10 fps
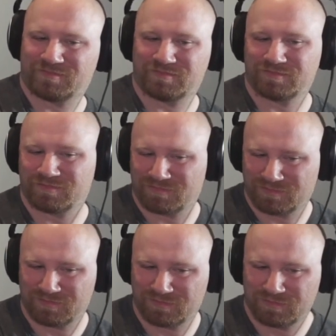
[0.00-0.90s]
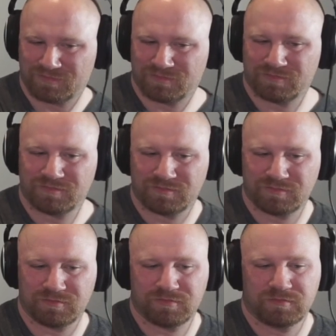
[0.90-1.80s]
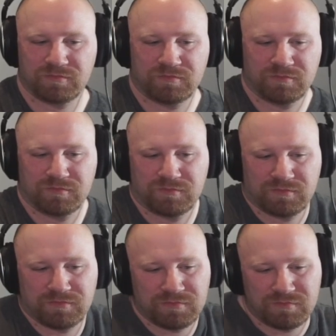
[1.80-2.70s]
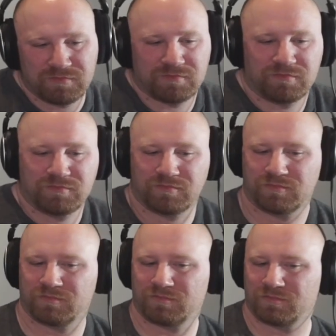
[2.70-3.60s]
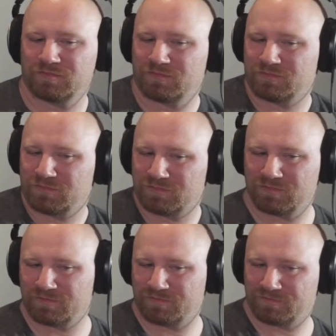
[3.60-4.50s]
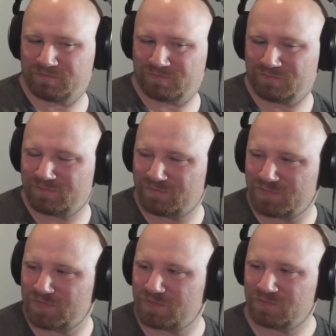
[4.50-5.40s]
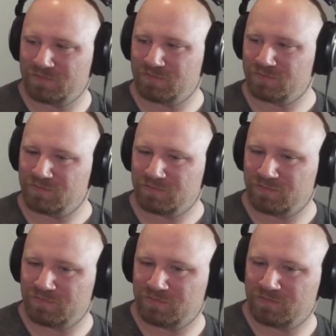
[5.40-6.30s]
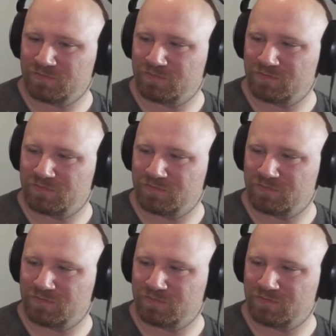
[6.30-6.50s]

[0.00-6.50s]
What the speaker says: No words are spoken by the person on screen.